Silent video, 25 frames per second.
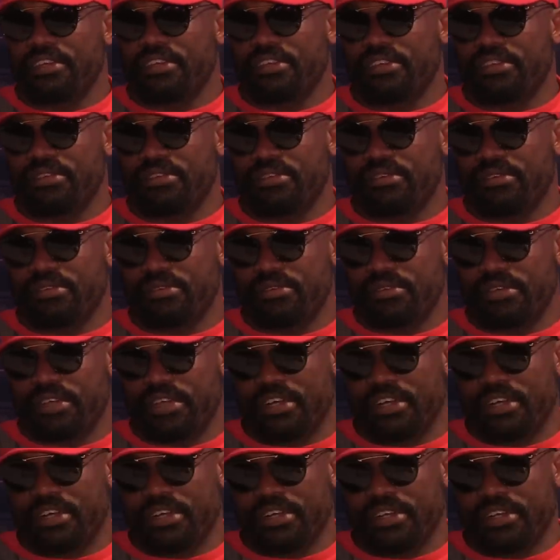You
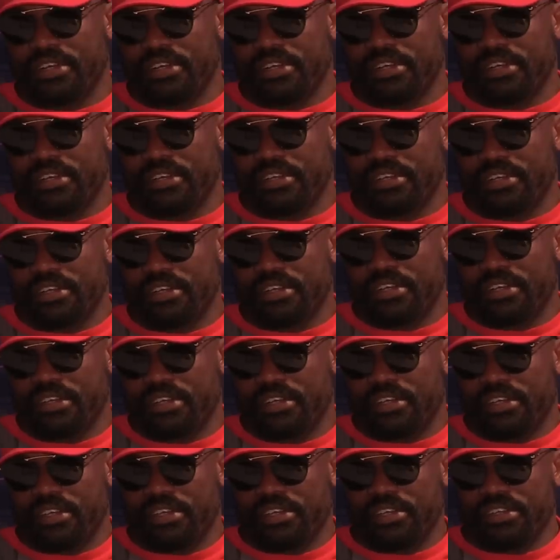know,
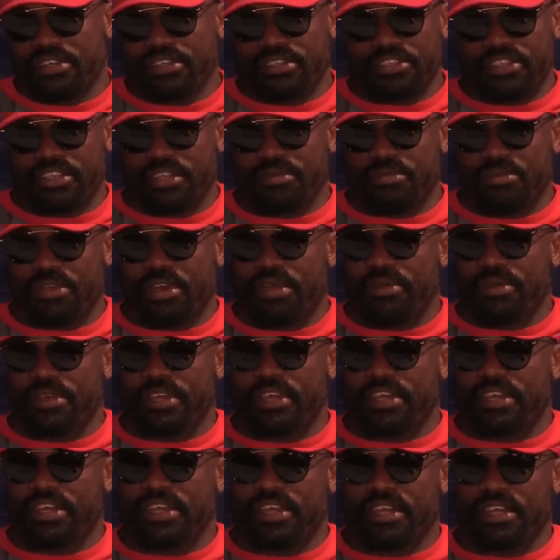you just keep
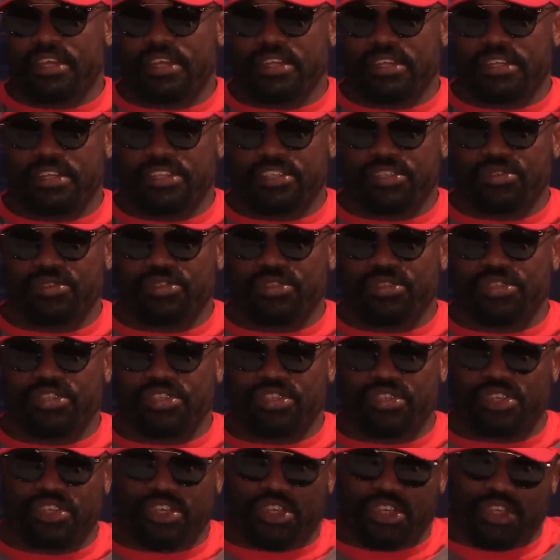going until
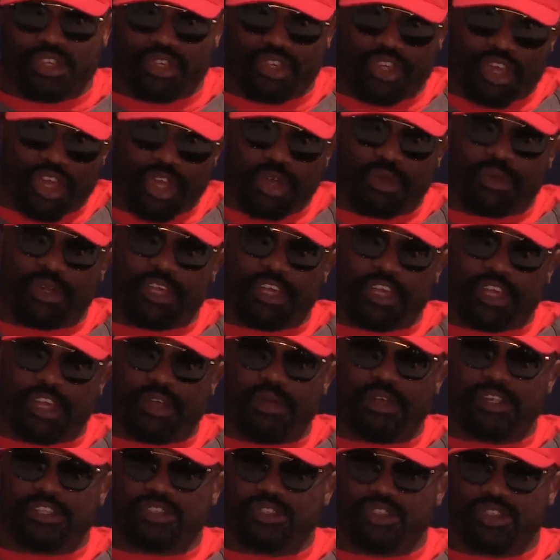you go and
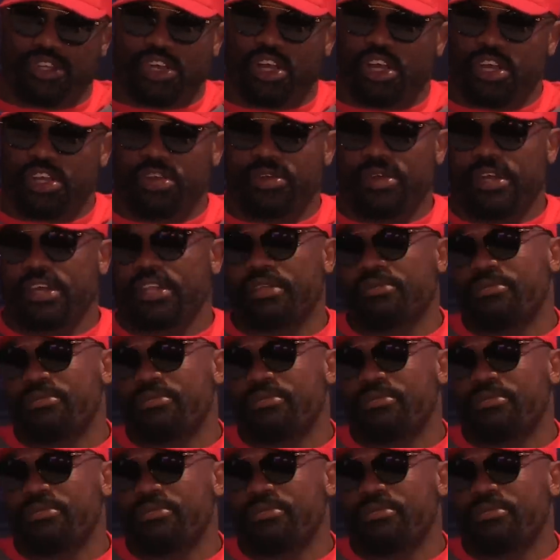go until you can't go